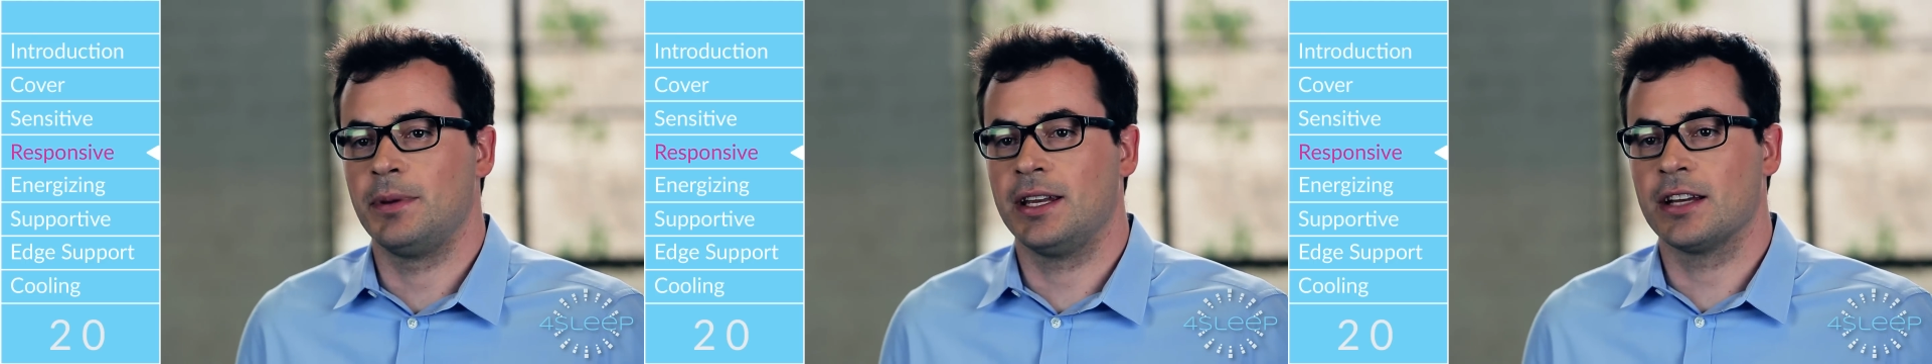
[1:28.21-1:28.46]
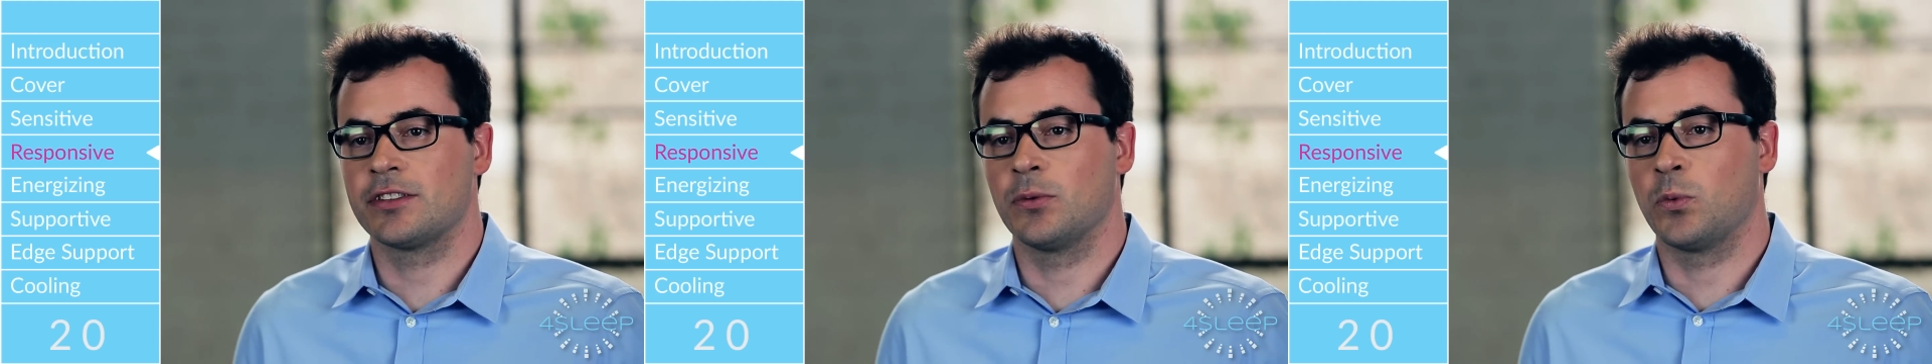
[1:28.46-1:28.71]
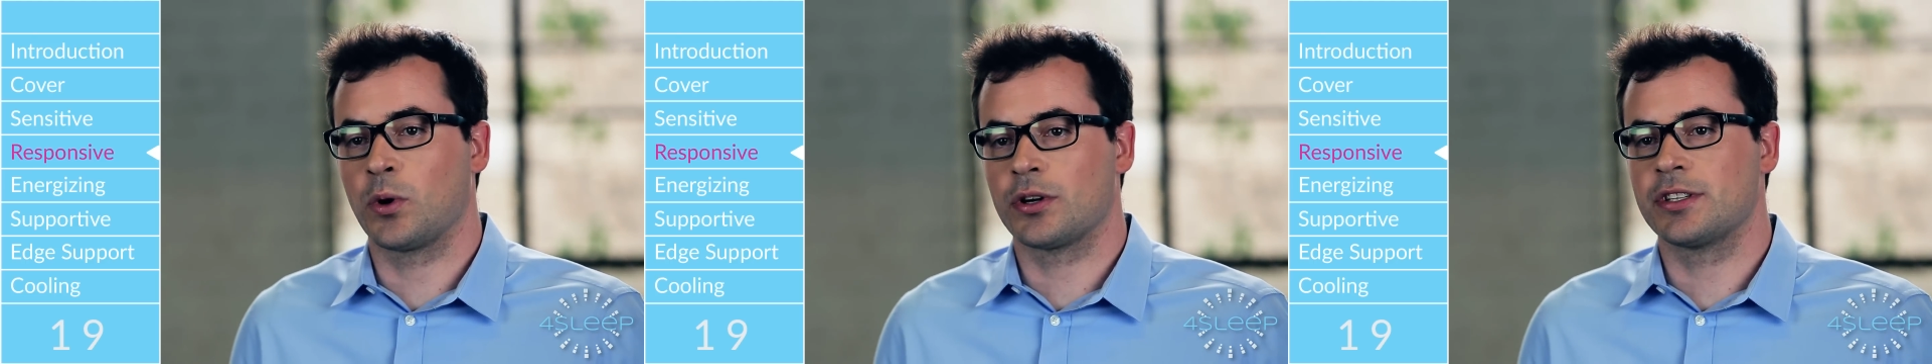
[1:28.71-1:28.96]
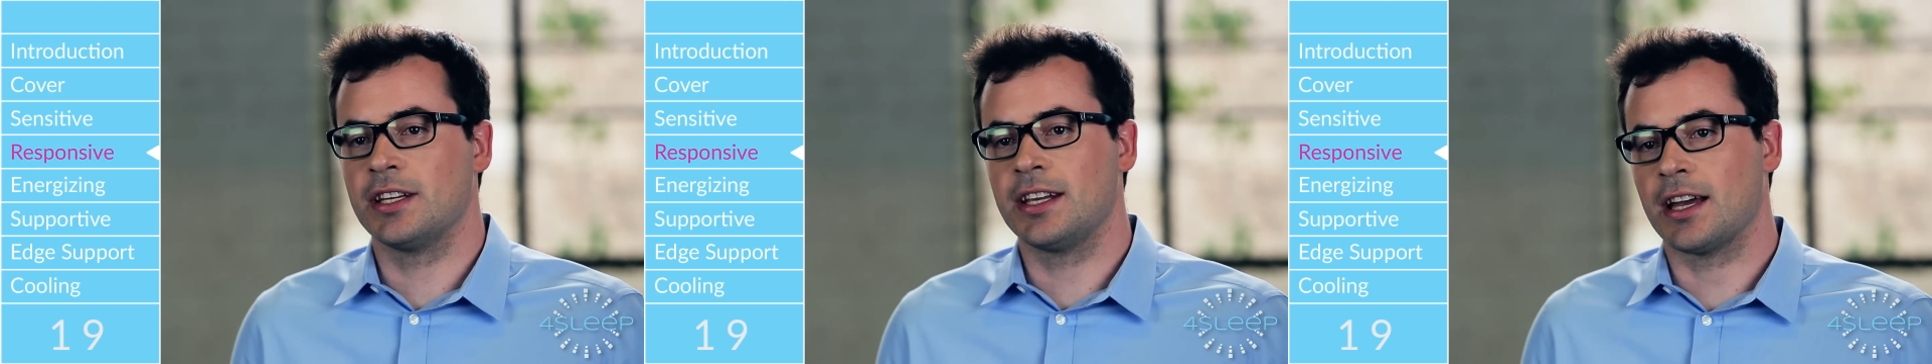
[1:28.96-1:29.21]
because it
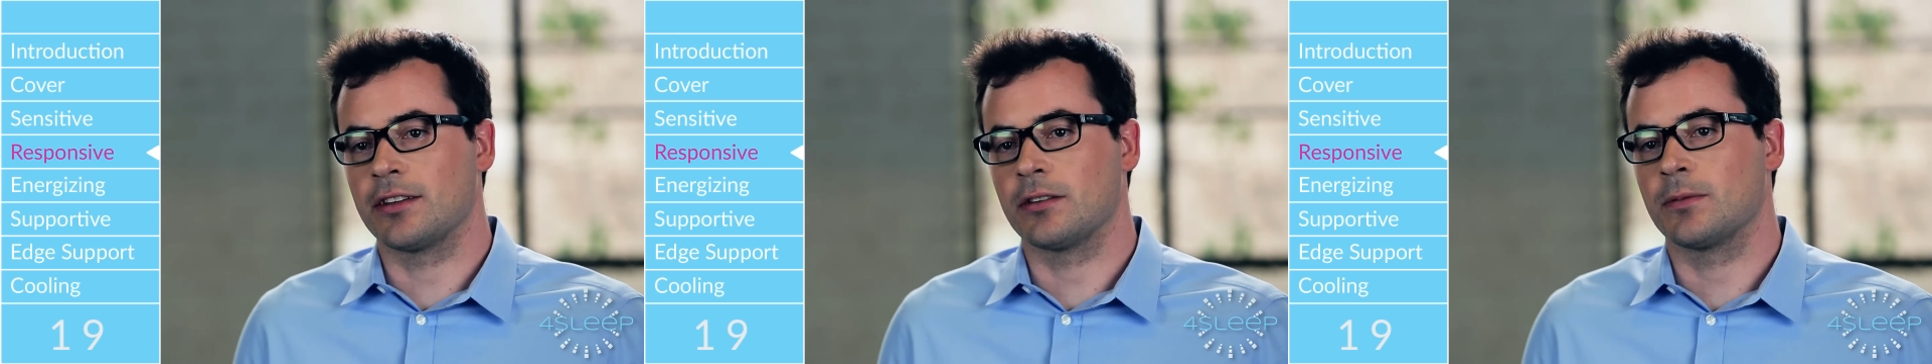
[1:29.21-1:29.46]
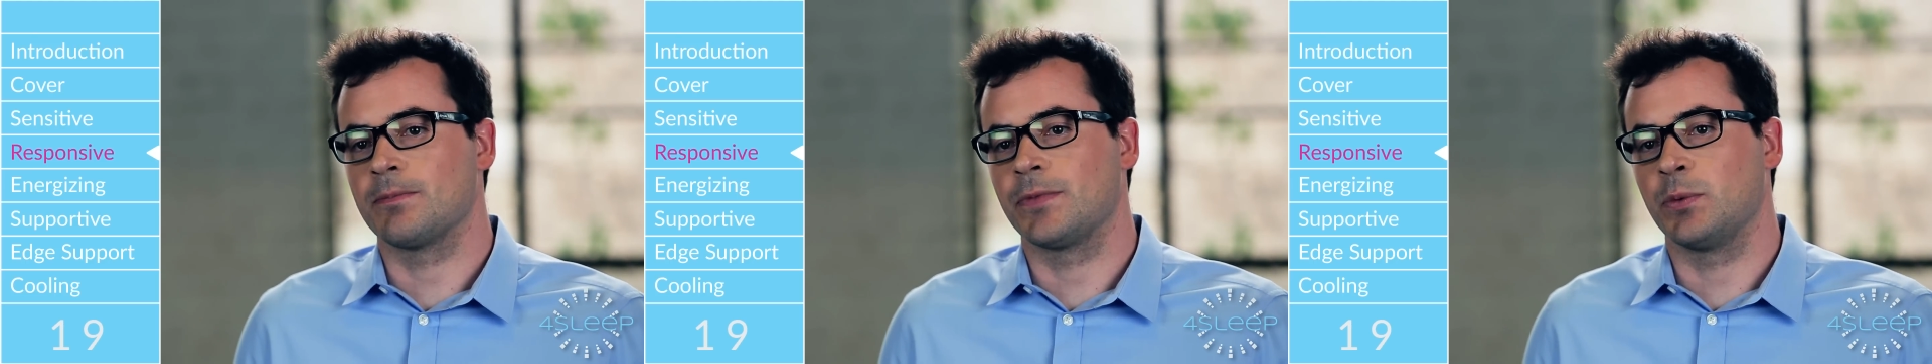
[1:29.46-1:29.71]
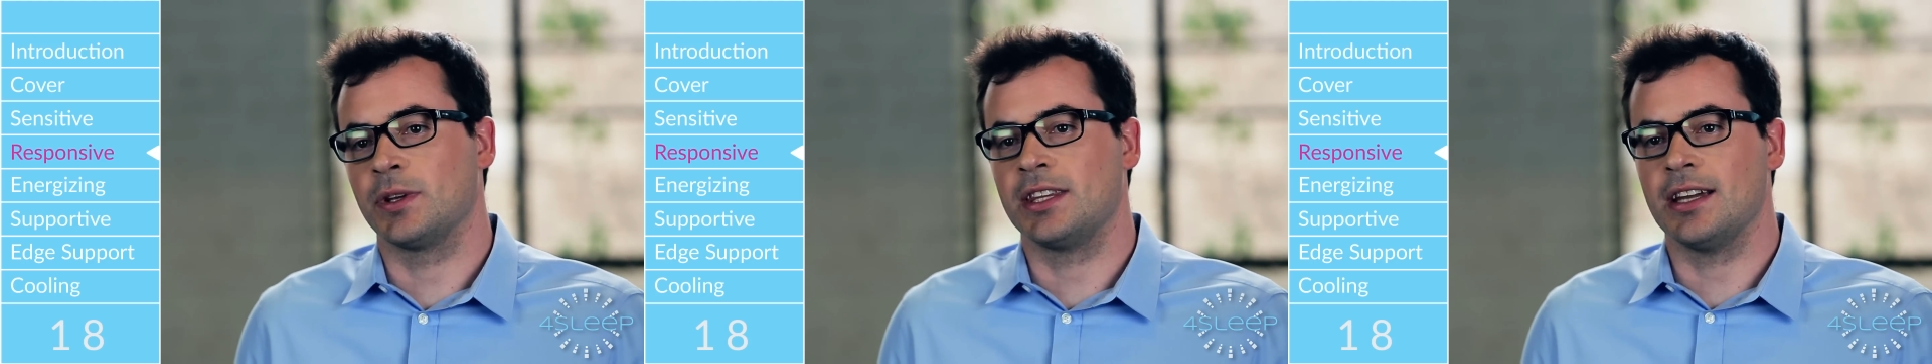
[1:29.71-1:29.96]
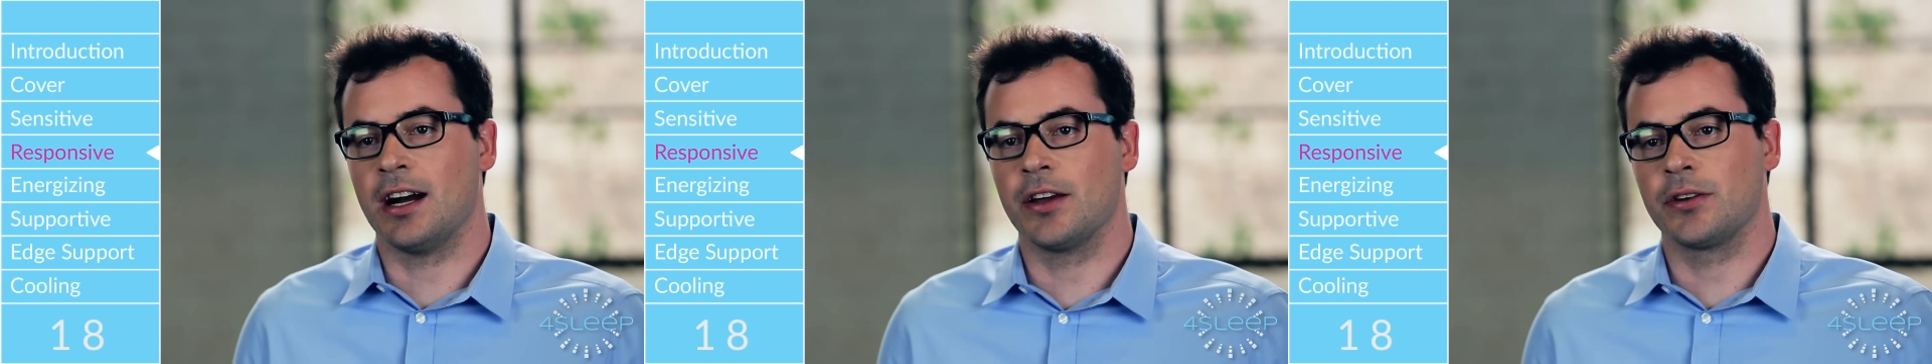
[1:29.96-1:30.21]
works together
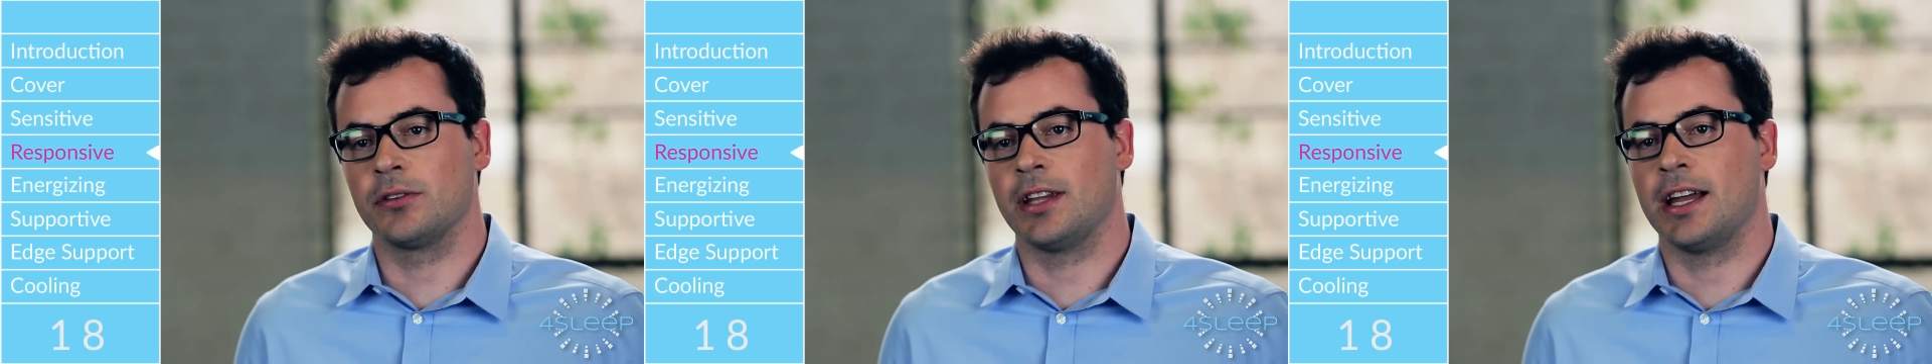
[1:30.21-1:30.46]
with the other